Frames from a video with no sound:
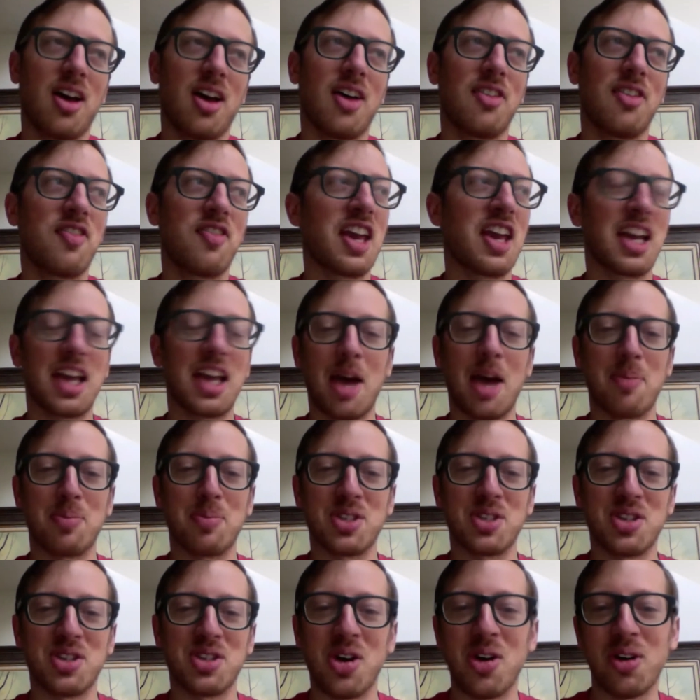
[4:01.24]
fake
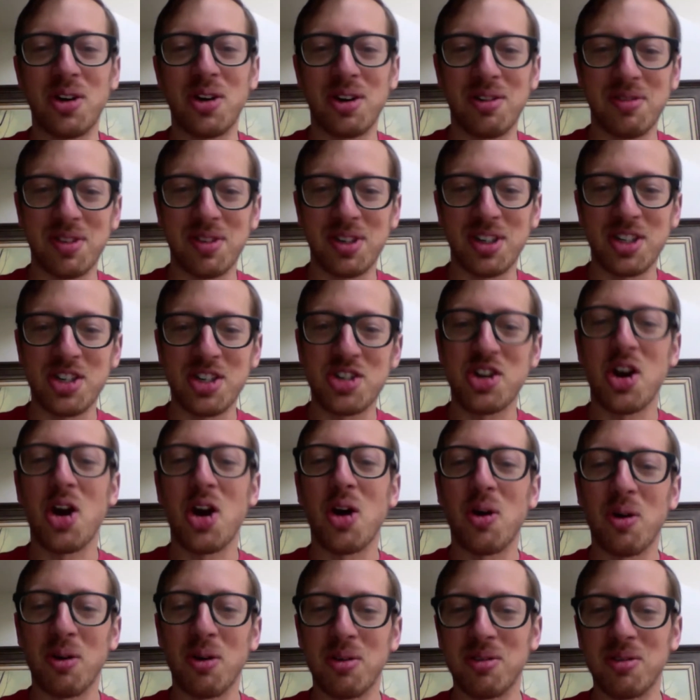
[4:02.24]
episode of a
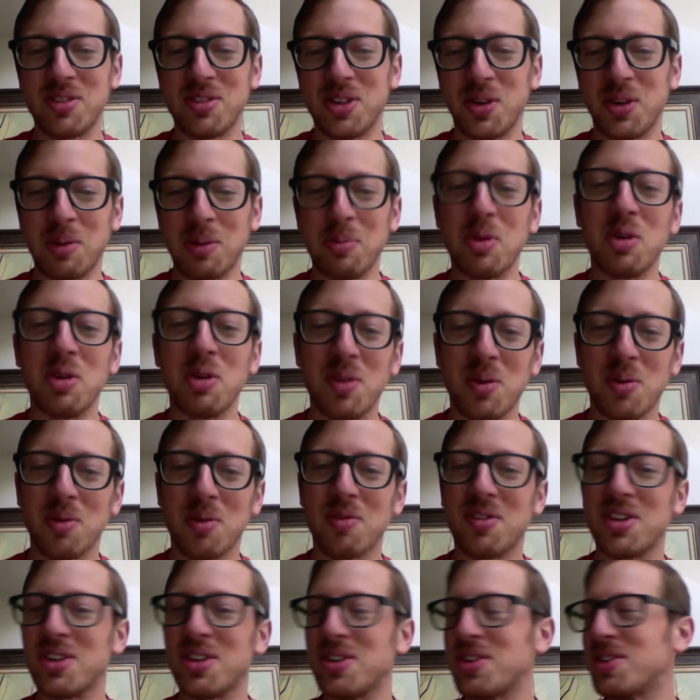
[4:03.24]
show doing movie
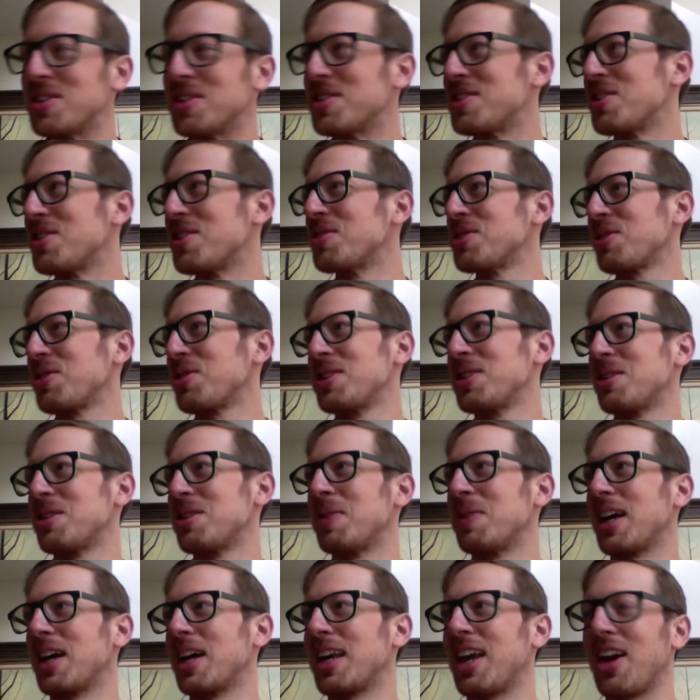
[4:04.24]
reviews. So it was always
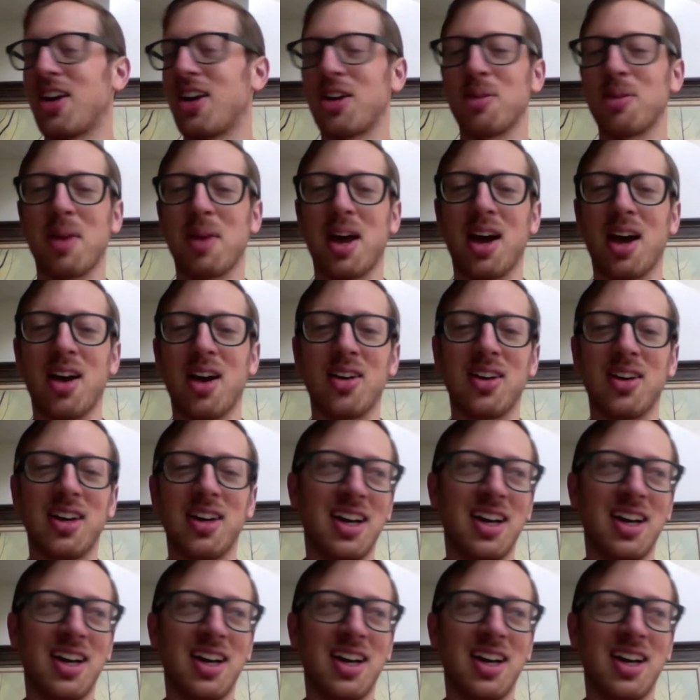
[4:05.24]
something I cared about.